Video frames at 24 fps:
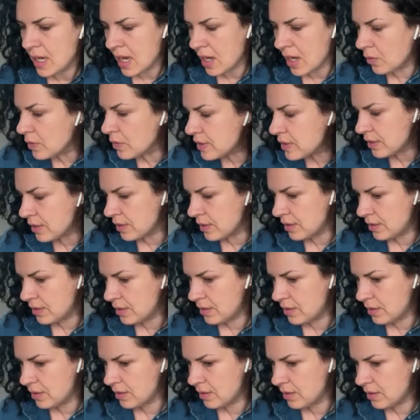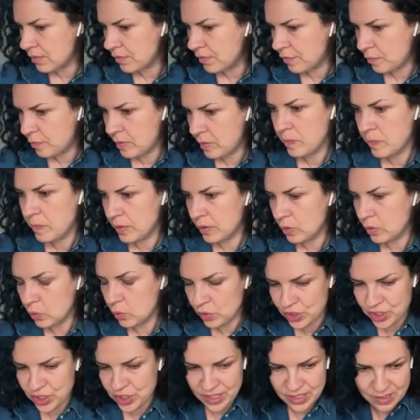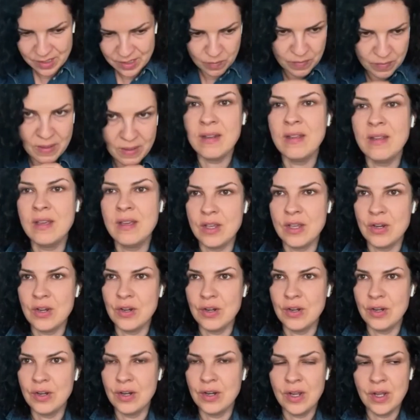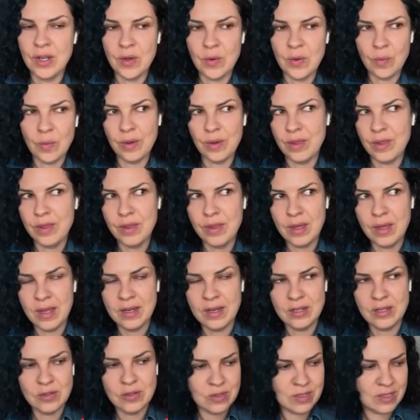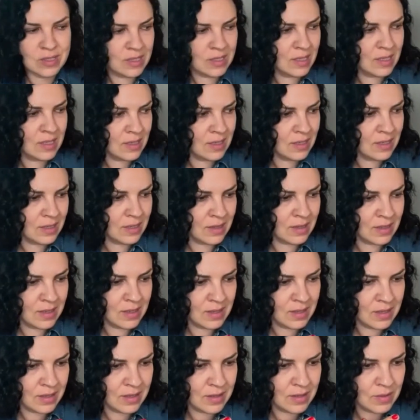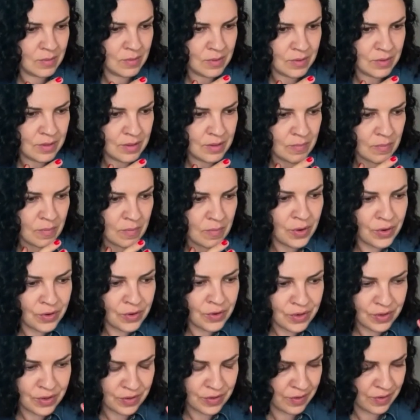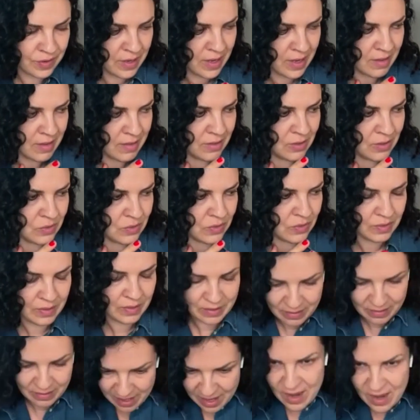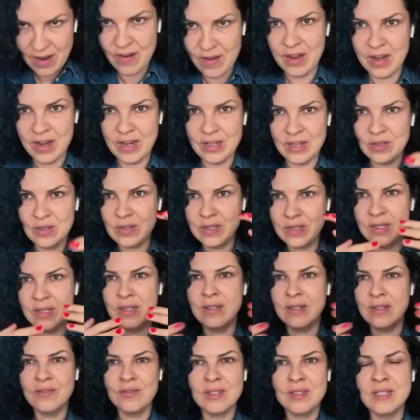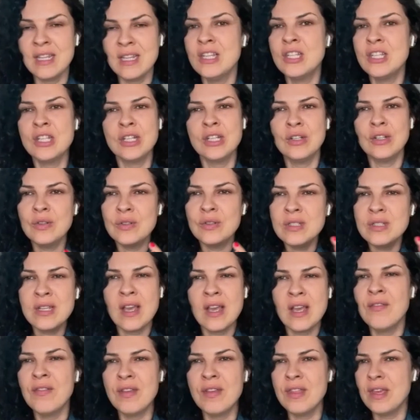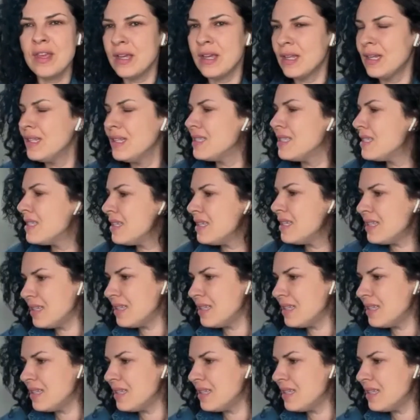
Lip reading: houses of people who just been here and you see the murder, and you see the devastation, and you see everything, and it's